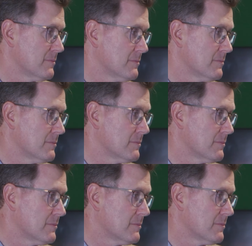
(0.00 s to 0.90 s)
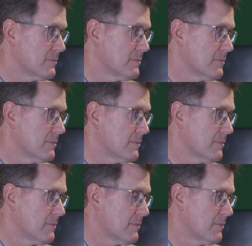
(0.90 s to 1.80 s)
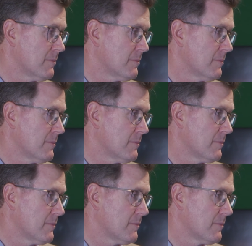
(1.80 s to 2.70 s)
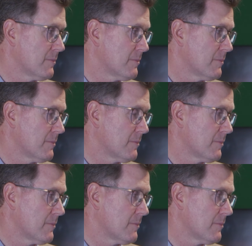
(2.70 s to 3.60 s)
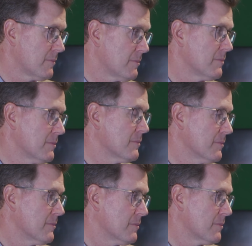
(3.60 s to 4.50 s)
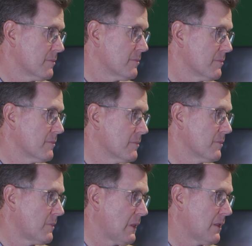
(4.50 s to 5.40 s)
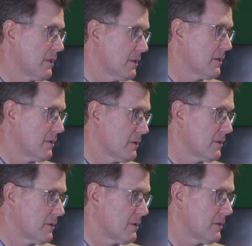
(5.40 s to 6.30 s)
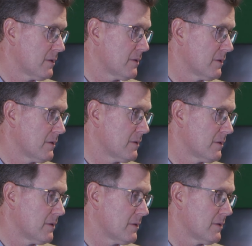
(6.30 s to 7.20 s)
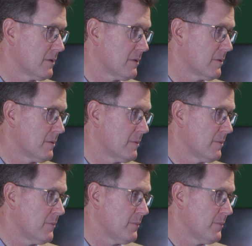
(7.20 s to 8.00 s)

(not speaking)